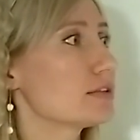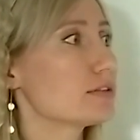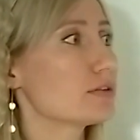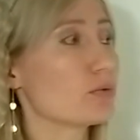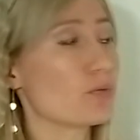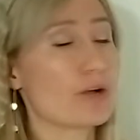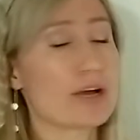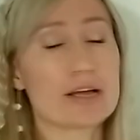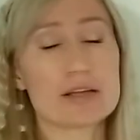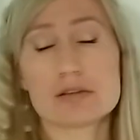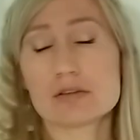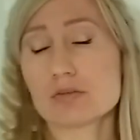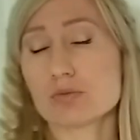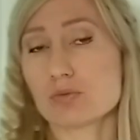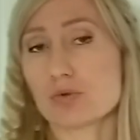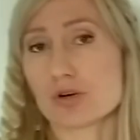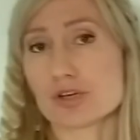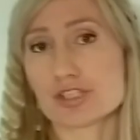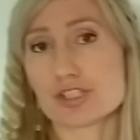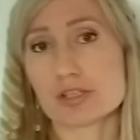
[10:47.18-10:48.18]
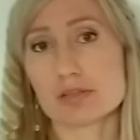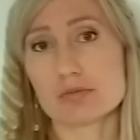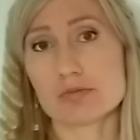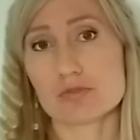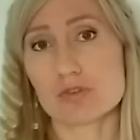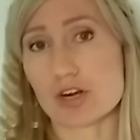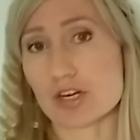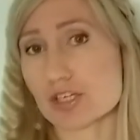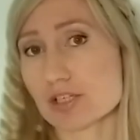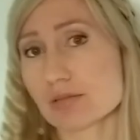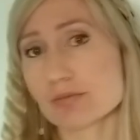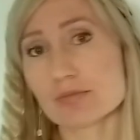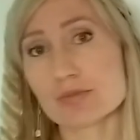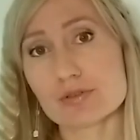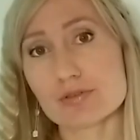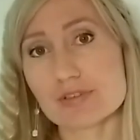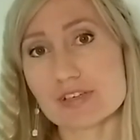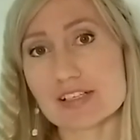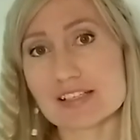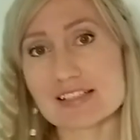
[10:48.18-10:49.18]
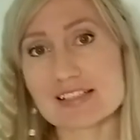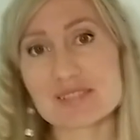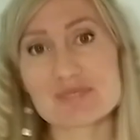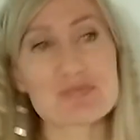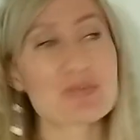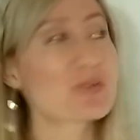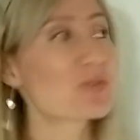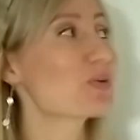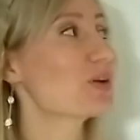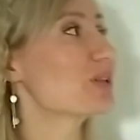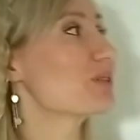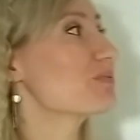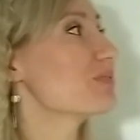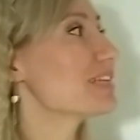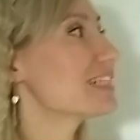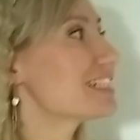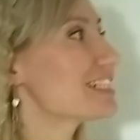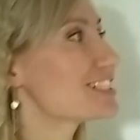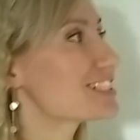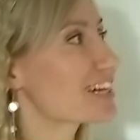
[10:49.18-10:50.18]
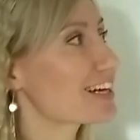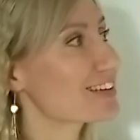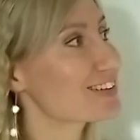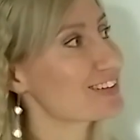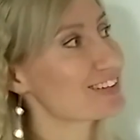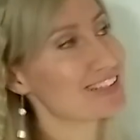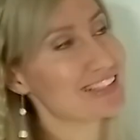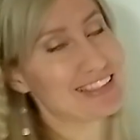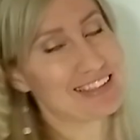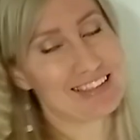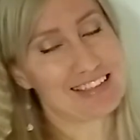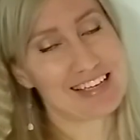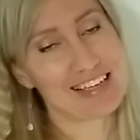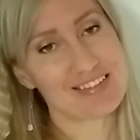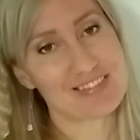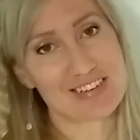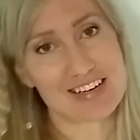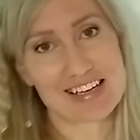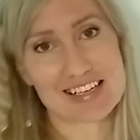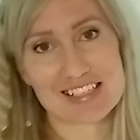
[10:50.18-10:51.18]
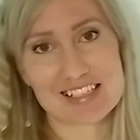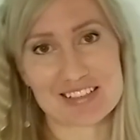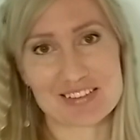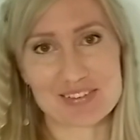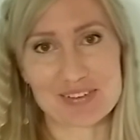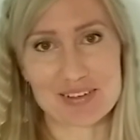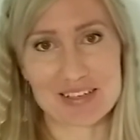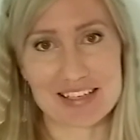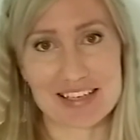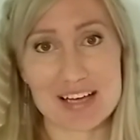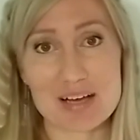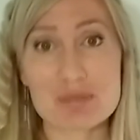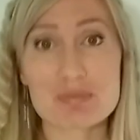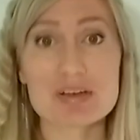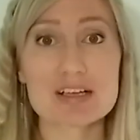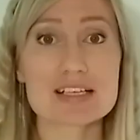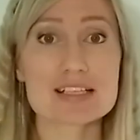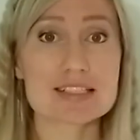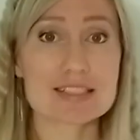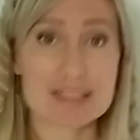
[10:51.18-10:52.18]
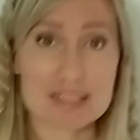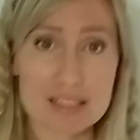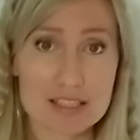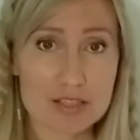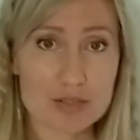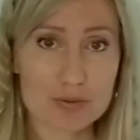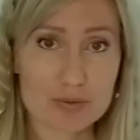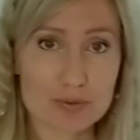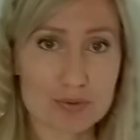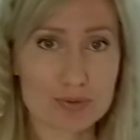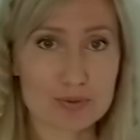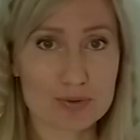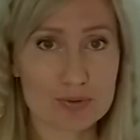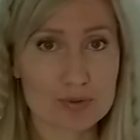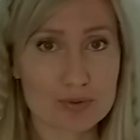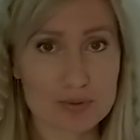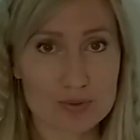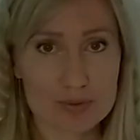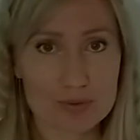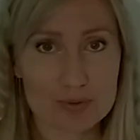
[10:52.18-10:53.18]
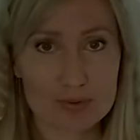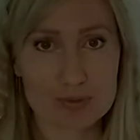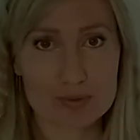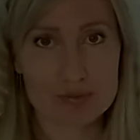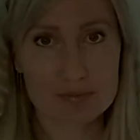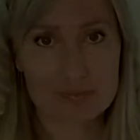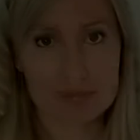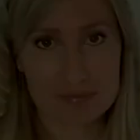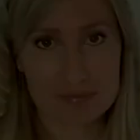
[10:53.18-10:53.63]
when watching Russian movies. We'll meet each other in live Russian vocab. See you!